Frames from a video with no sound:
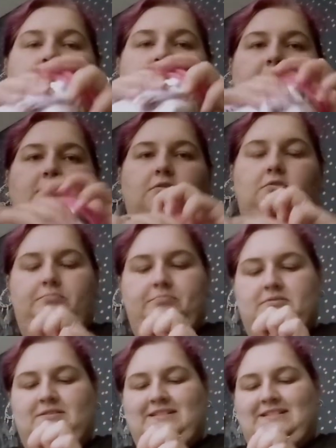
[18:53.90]
it up,
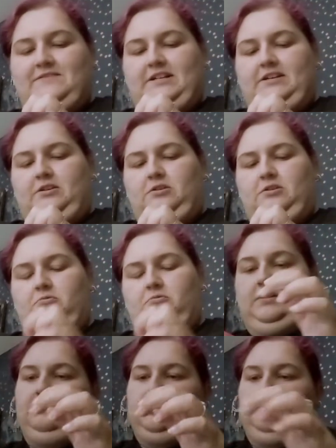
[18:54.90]
if I can open it,
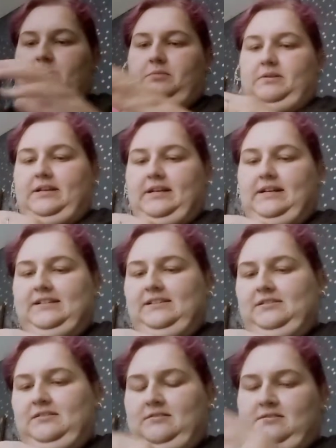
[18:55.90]
which I probably can't.
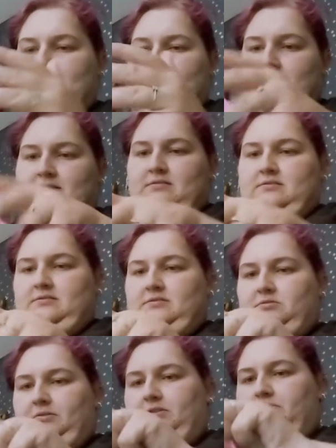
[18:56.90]

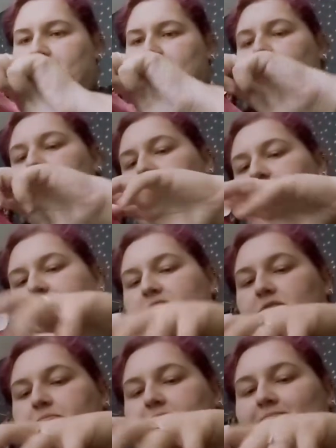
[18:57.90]
Do I twist? Oh, you twist it
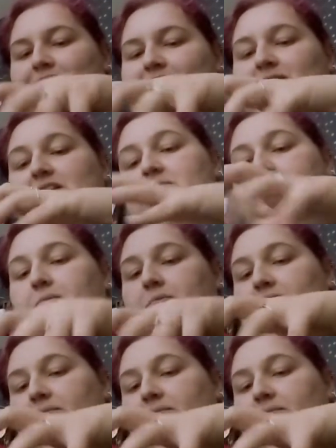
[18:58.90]
open. That's probably why.